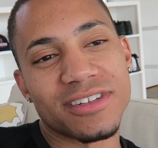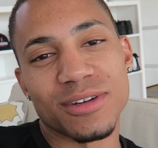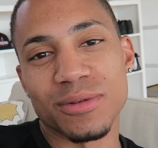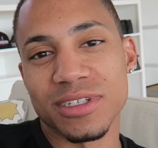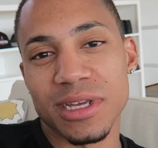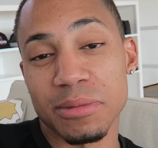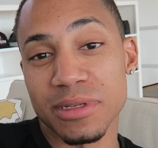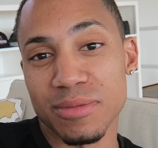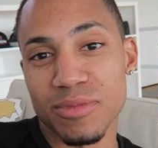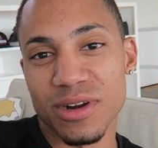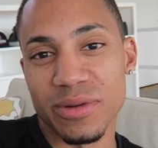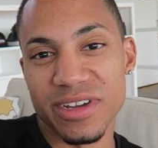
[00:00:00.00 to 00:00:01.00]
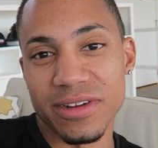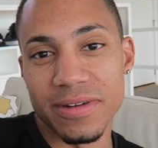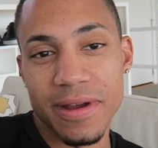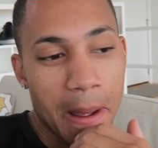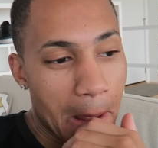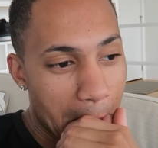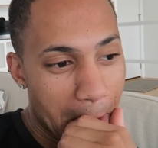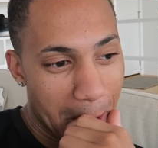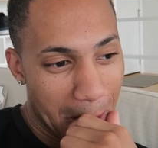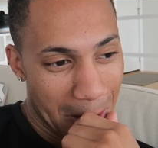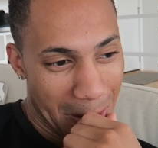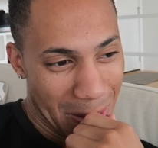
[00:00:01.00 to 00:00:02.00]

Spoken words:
There's no reception in Puerto Rico, huh?